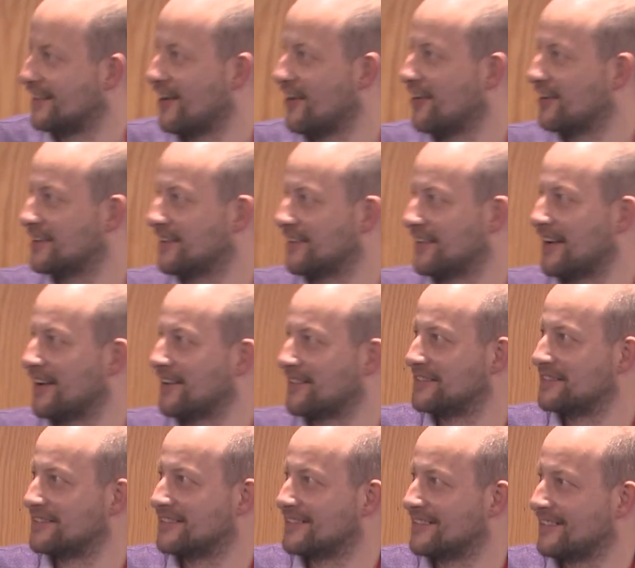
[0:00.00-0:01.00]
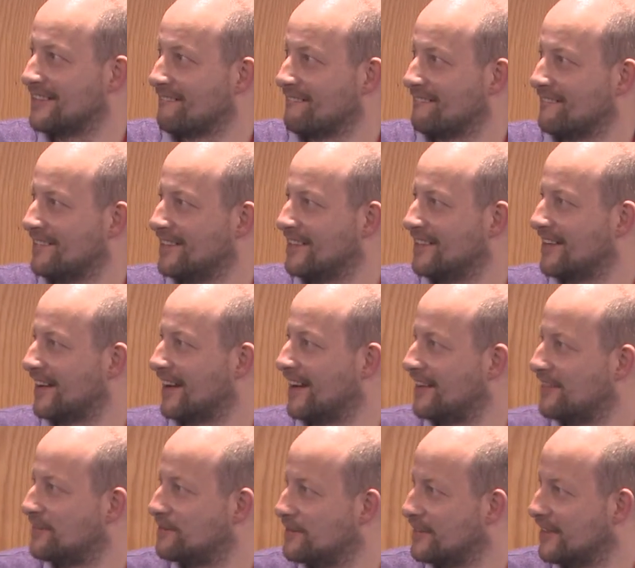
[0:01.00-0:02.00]
No, I don't know.
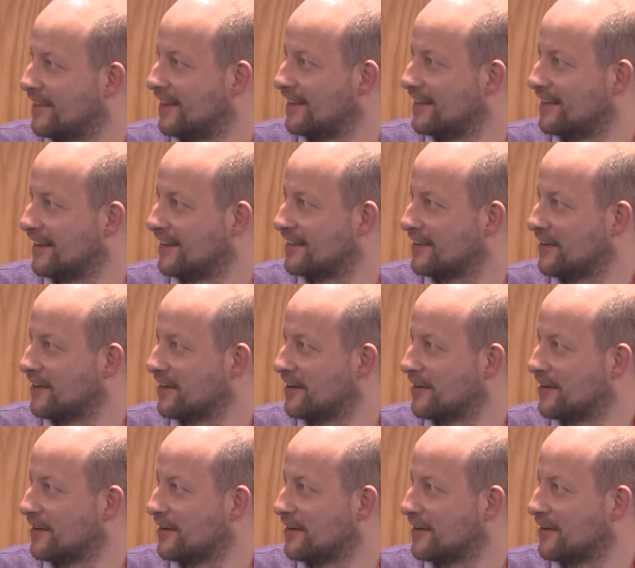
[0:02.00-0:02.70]
I don't know.